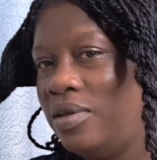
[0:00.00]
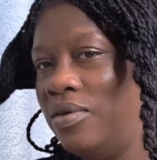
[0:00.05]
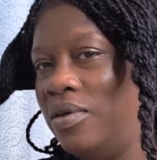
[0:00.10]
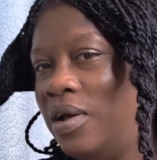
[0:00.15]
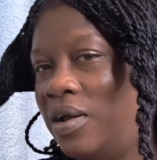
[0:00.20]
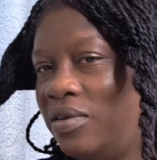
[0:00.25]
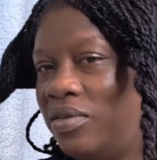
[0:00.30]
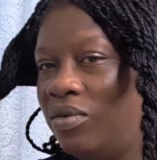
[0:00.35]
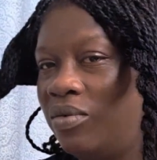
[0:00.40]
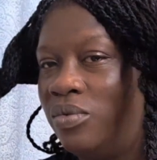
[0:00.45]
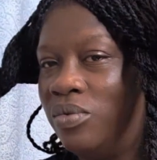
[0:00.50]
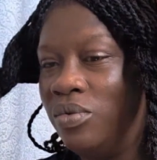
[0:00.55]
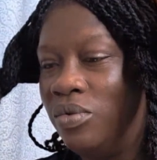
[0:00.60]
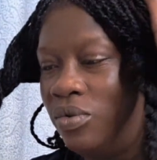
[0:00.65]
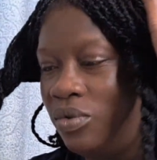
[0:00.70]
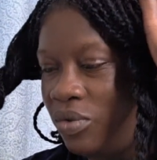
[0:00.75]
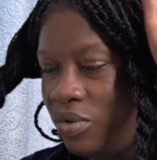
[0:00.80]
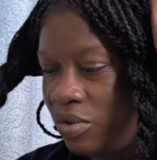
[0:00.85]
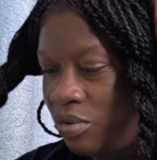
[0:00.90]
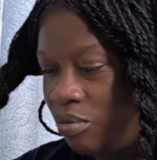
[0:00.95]
You have to
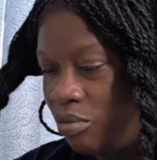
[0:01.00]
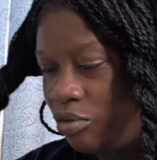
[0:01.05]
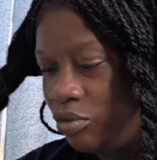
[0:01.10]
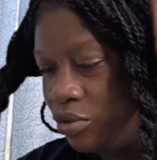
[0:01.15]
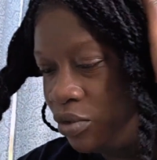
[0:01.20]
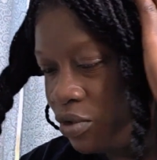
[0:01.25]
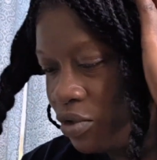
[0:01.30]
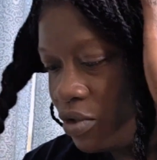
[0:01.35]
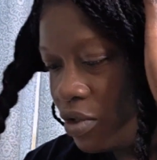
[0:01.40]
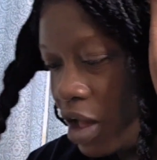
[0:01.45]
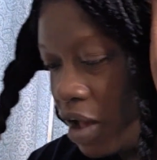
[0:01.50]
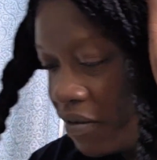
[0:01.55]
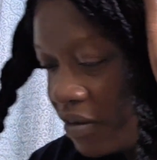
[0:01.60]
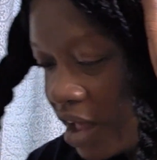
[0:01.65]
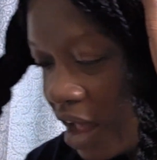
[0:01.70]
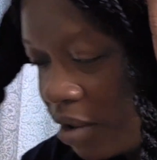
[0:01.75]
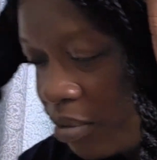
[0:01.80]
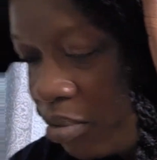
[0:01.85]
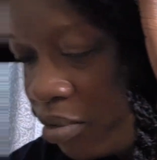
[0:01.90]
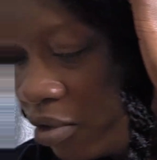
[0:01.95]
use mousse. After I